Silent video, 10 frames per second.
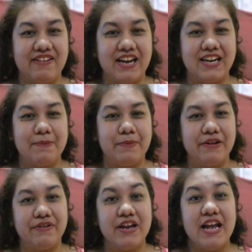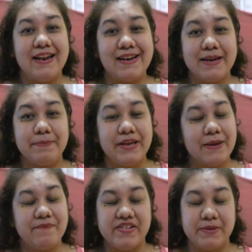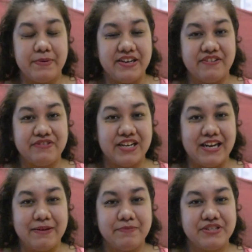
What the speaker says: I upload 9 p.m. Filipino time,